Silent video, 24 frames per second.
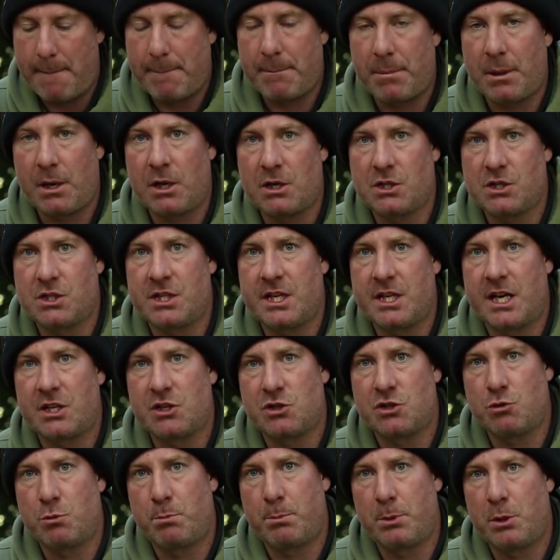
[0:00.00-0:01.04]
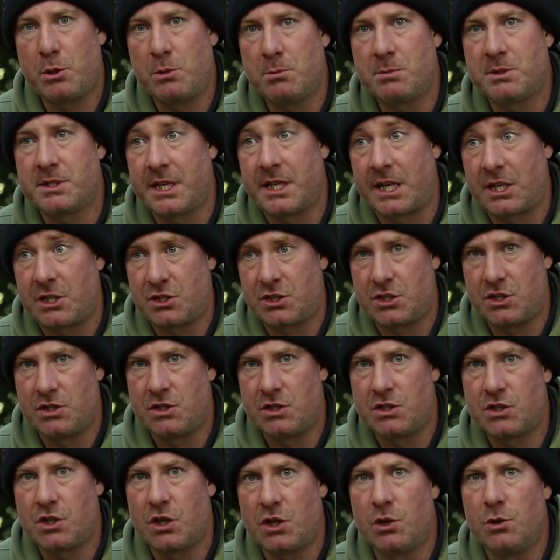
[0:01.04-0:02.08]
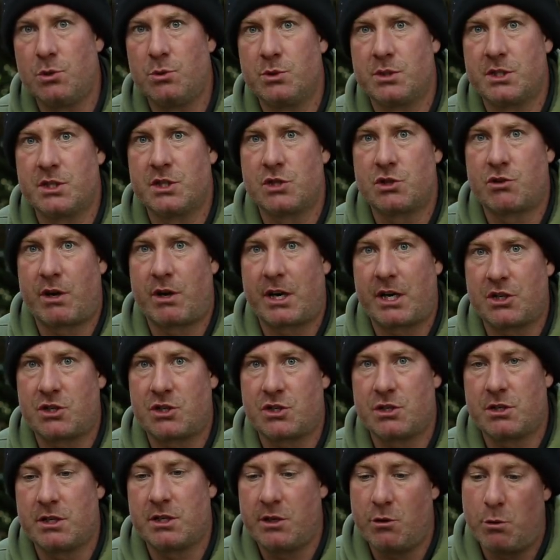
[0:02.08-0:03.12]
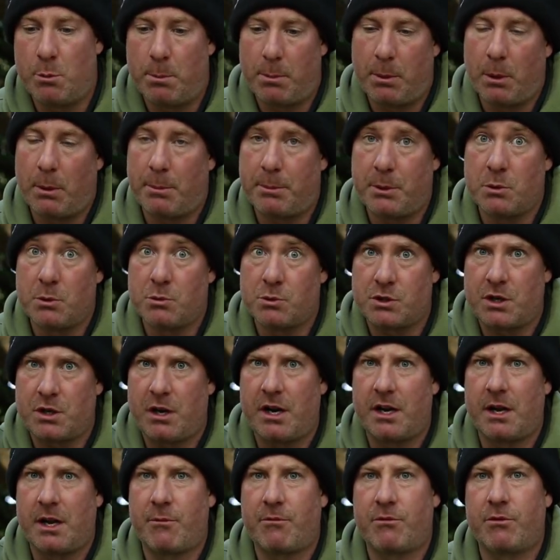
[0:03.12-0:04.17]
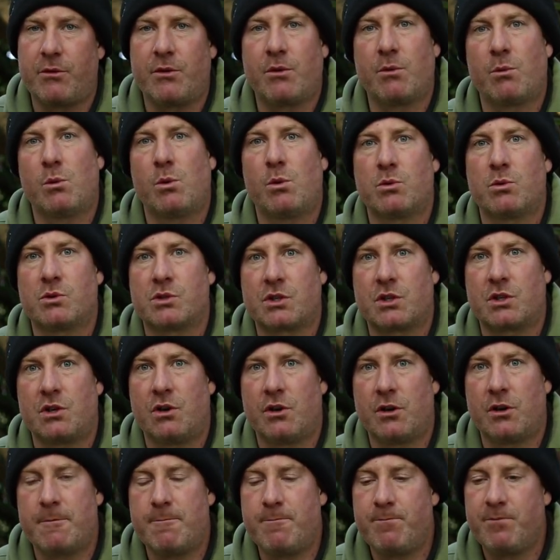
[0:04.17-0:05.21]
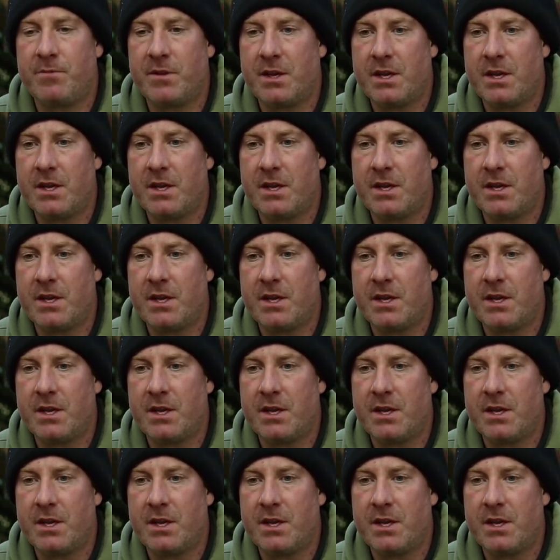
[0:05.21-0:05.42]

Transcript: plus the actual boom sections oozing attraction, little blobules going up through the water column.